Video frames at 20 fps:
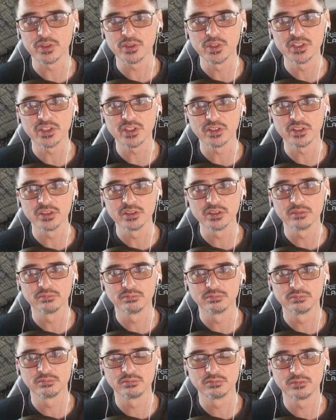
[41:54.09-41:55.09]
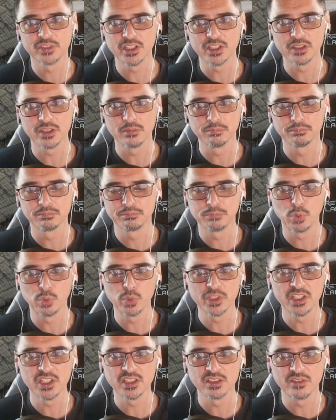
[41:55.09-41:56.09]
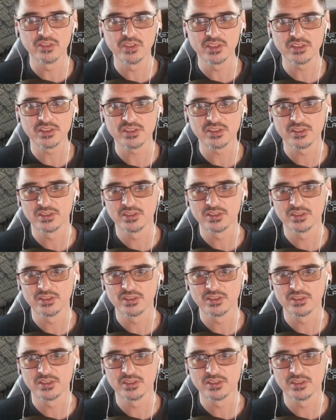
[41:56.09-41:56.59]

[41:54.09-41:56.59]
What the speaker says: so he's going to get the pointy end of this.